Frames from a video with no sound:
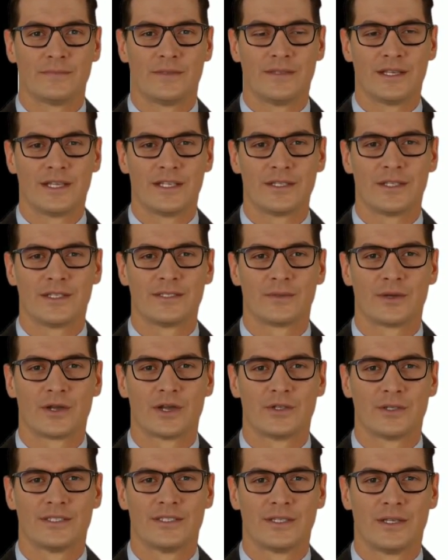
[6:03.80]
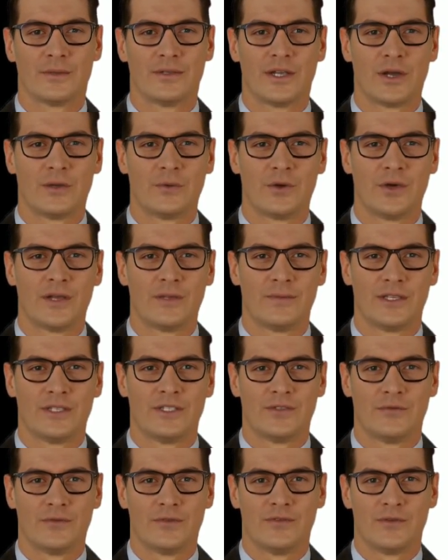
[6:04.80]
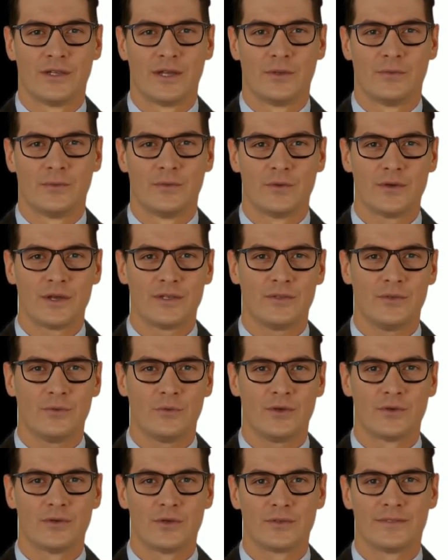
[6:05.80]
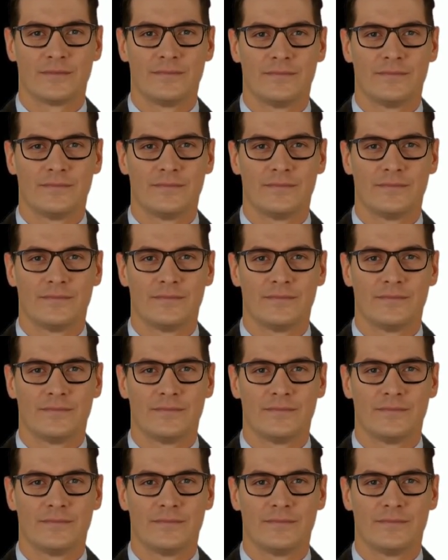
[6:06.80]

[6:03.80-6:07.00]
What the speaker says: it inspired similar movements for freedom around the world,